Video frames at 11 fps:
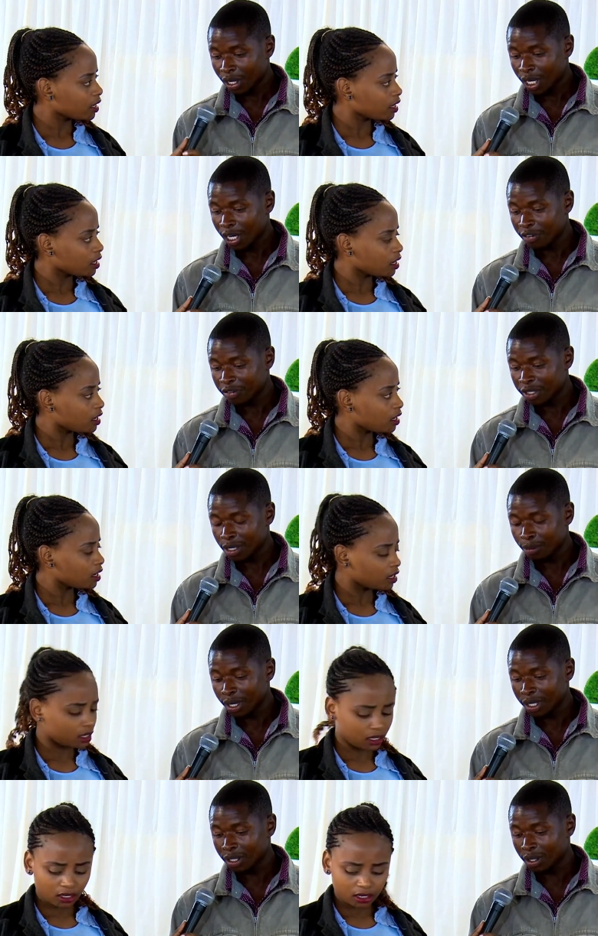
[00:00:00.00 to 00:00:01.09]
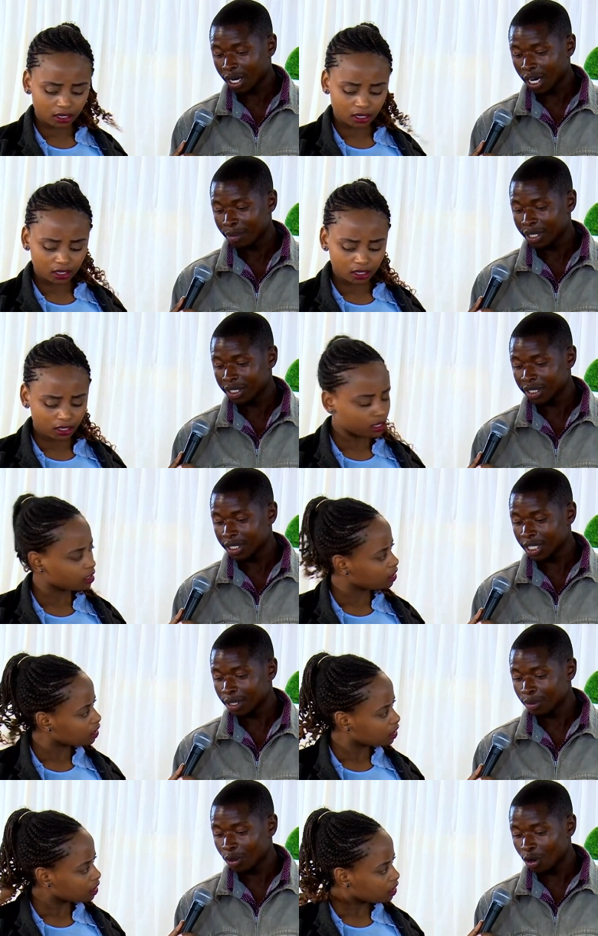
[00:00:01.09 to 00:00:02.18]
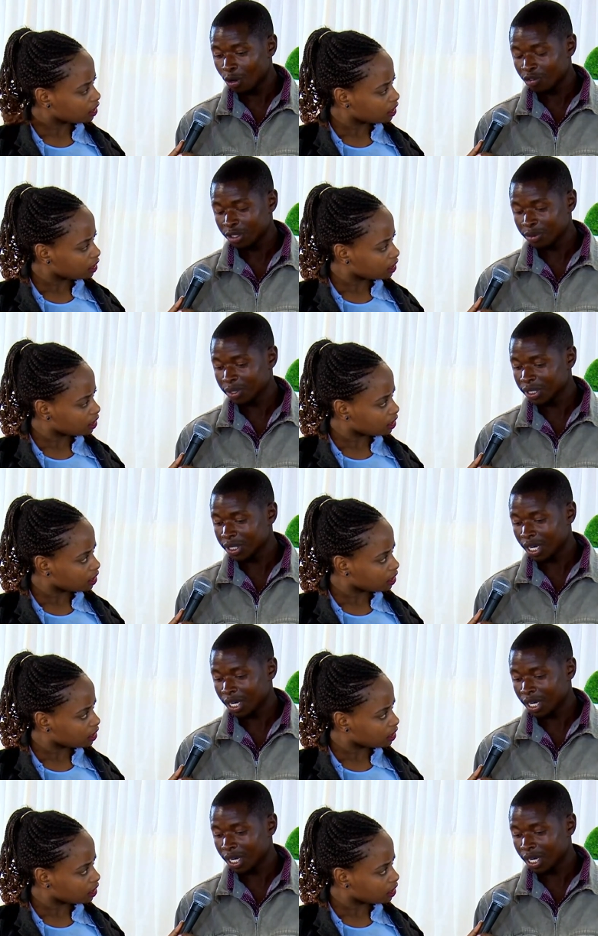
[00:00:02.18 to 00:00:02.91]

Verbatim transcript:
Speaker 1: if someone will come and steal them off, which means